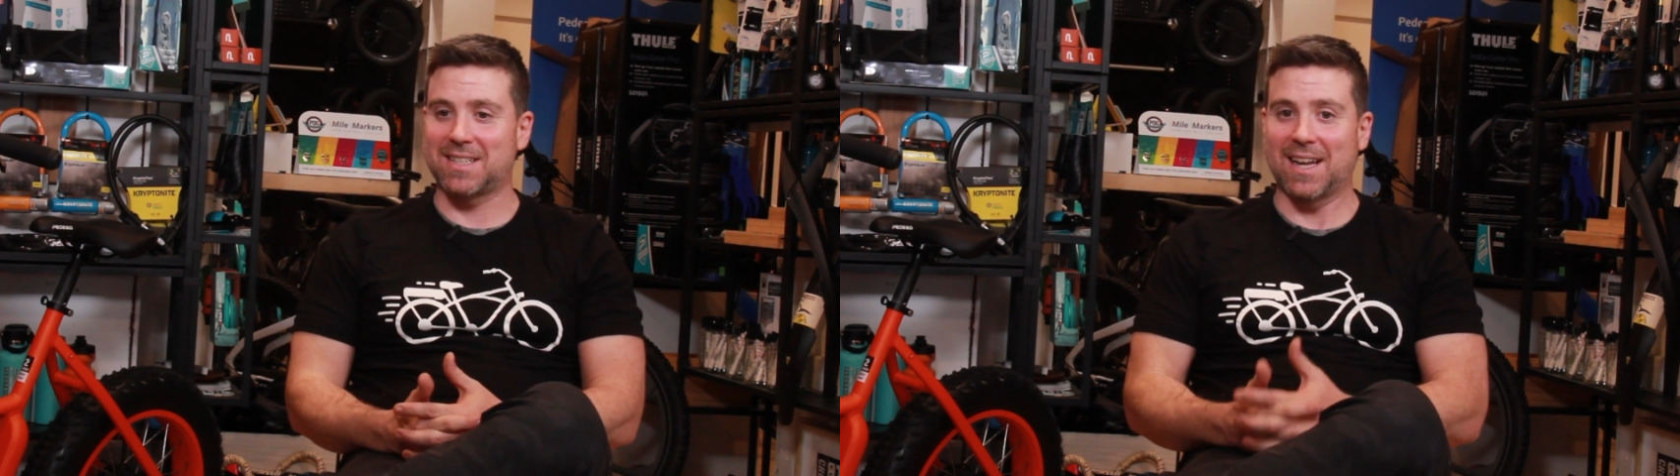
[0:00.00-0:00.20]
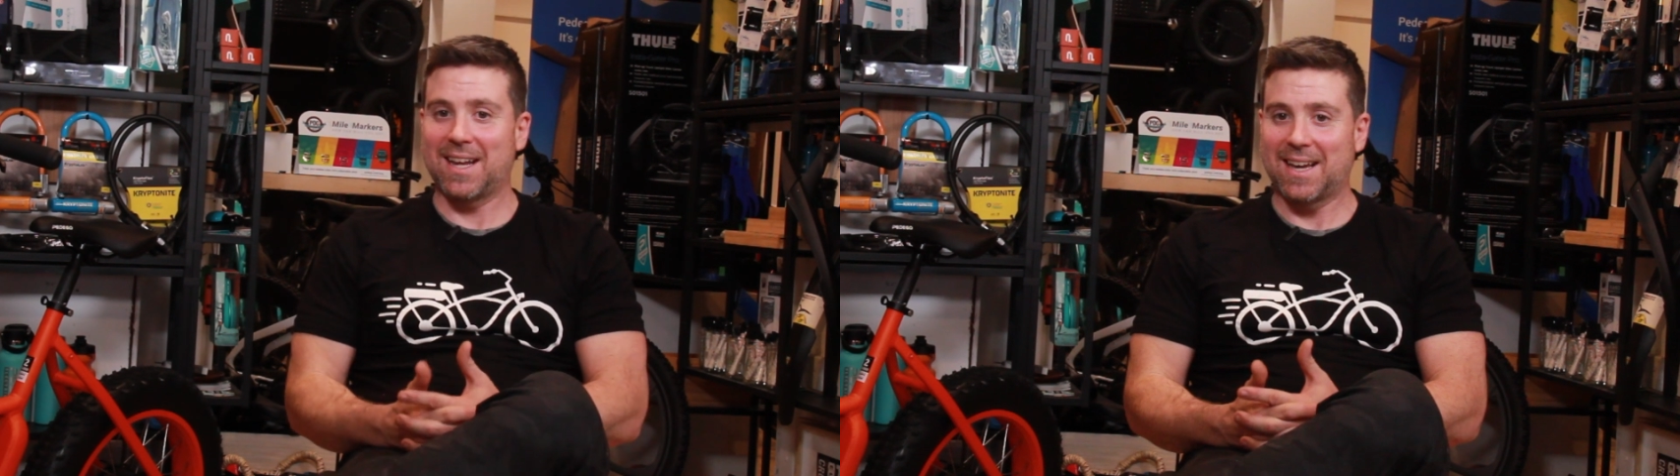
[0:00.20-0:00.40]

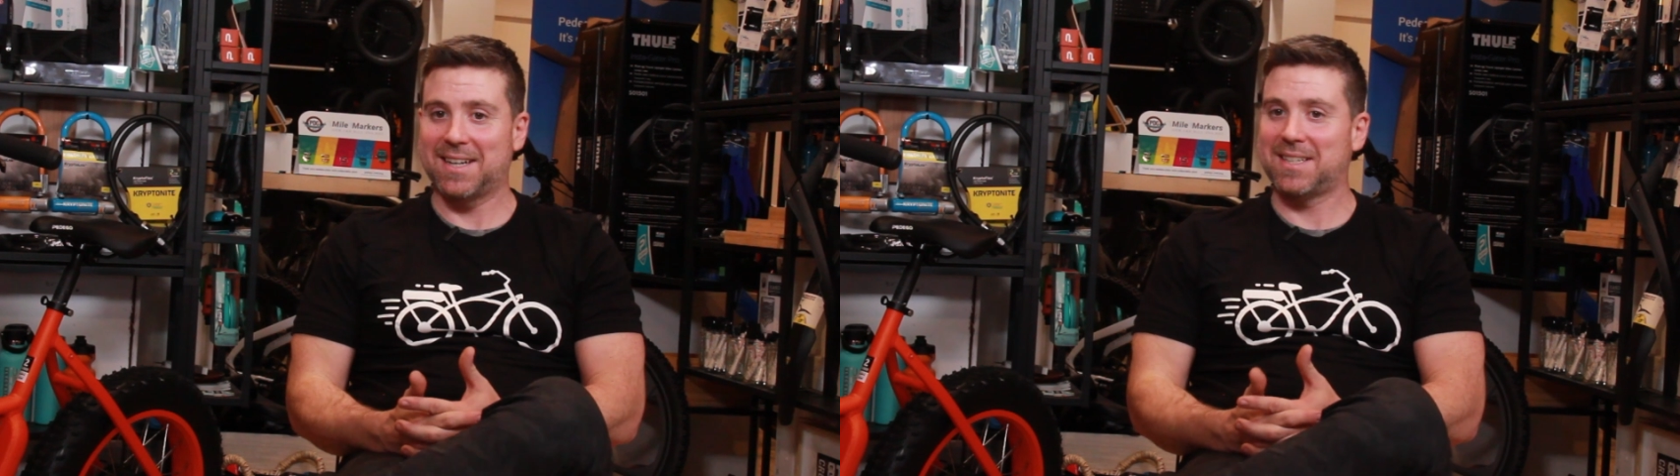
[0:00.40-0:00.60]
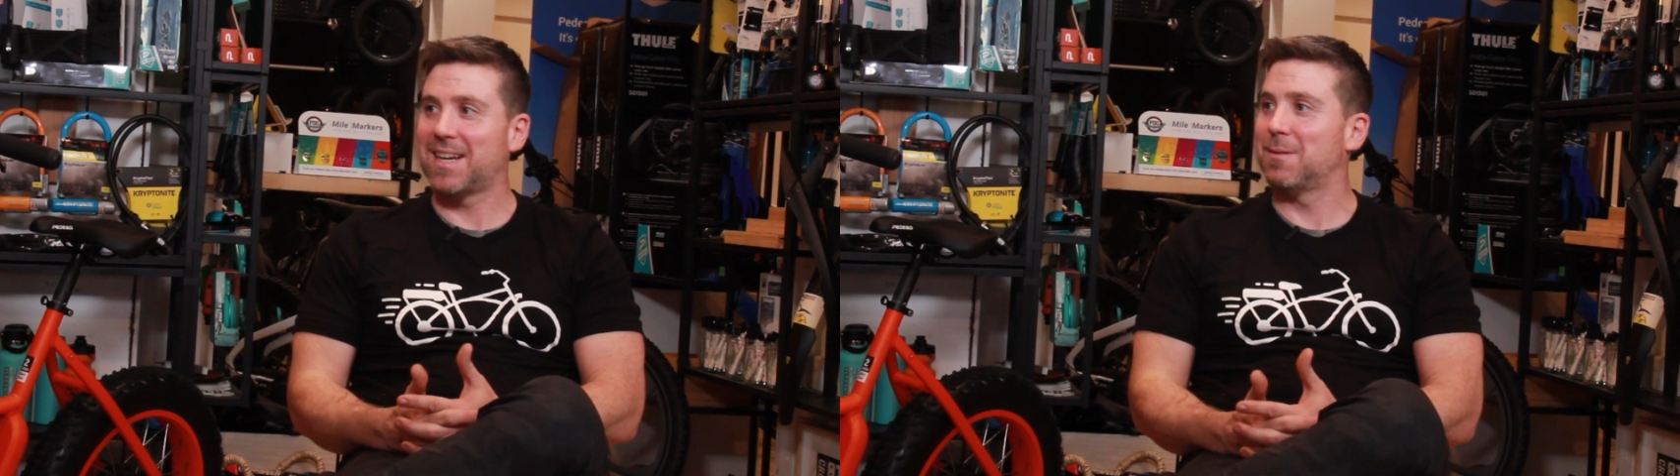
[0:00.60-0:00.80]
"Can I get
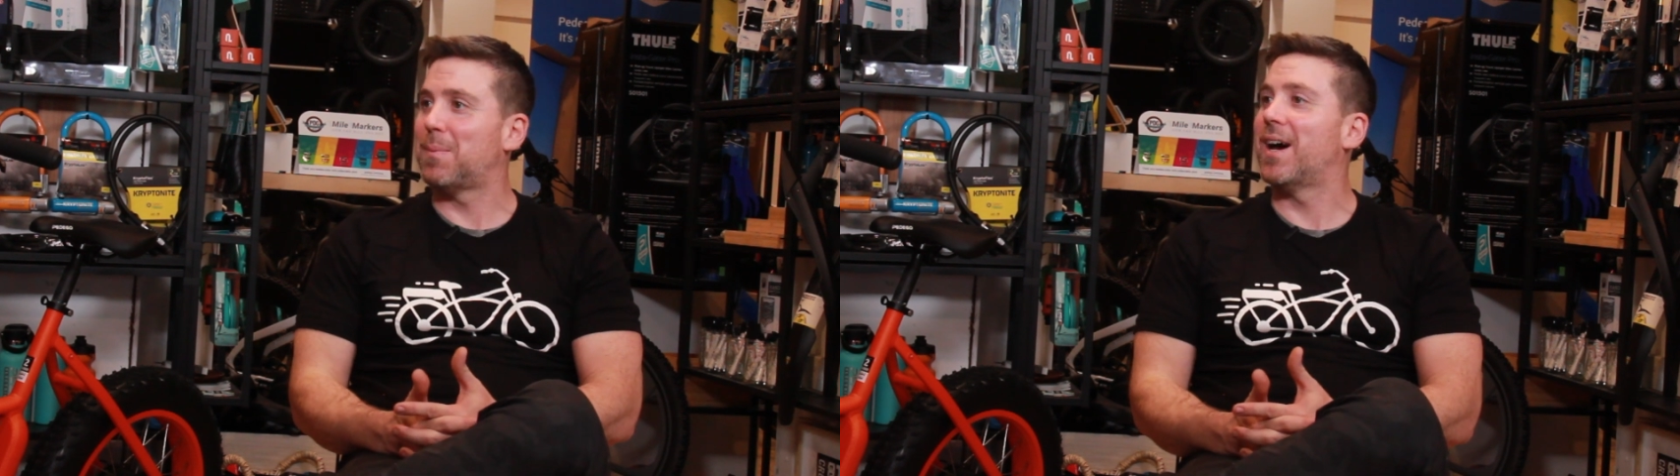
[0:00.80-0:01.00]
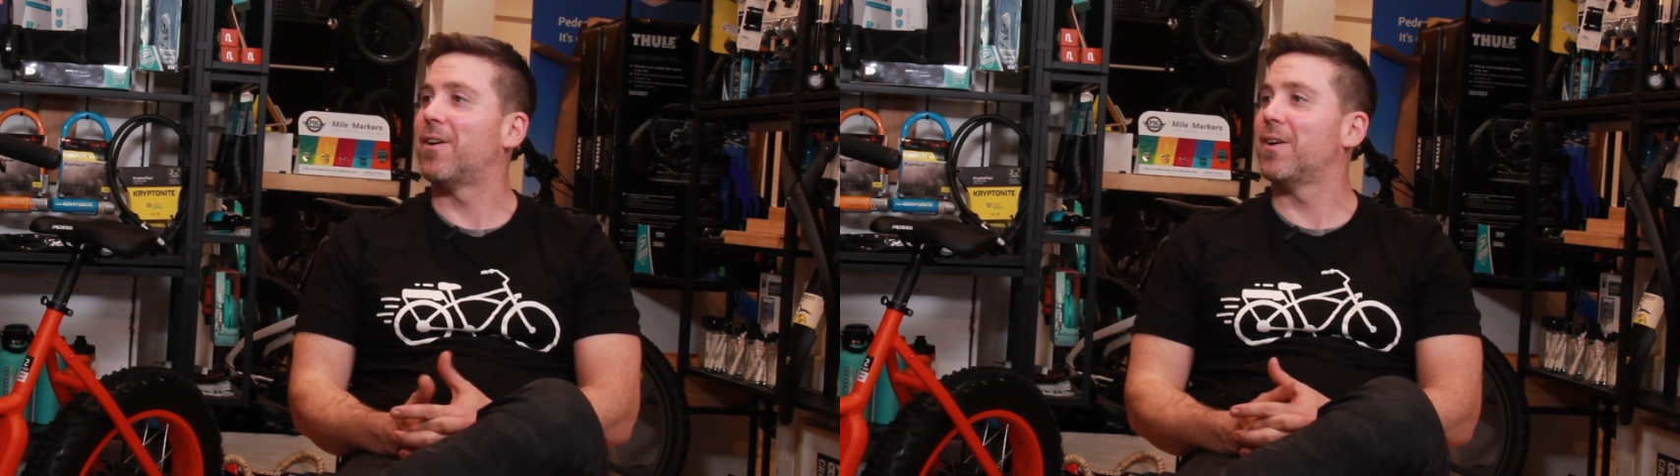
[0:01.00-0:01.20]
a second
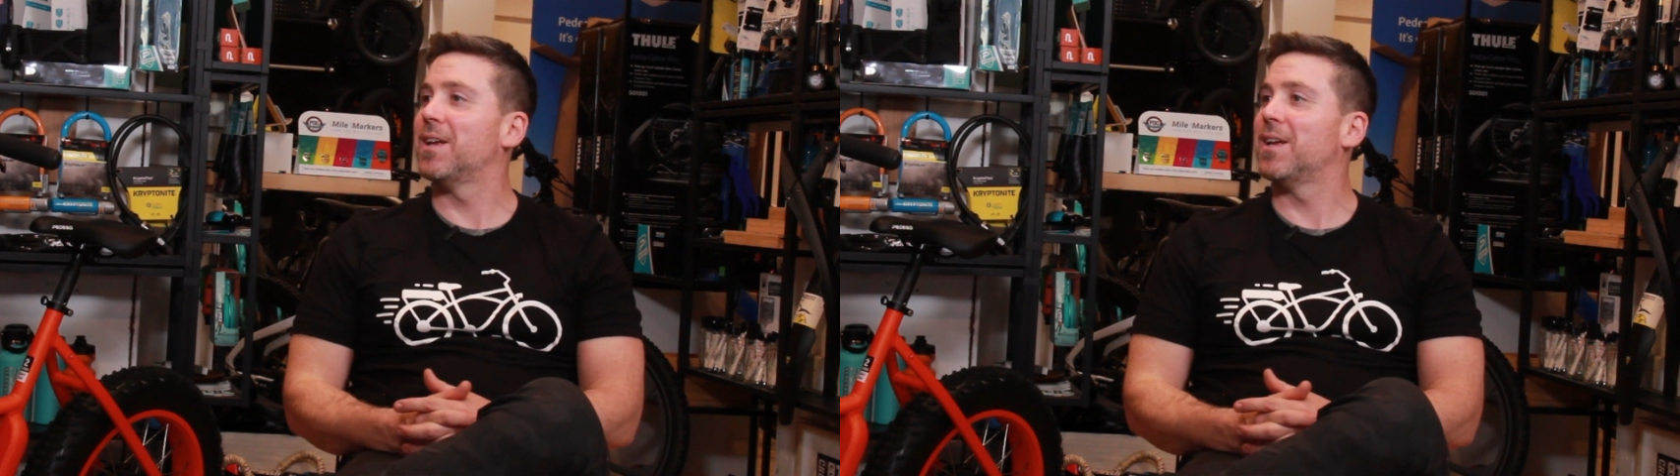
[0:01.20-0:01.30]
battery?"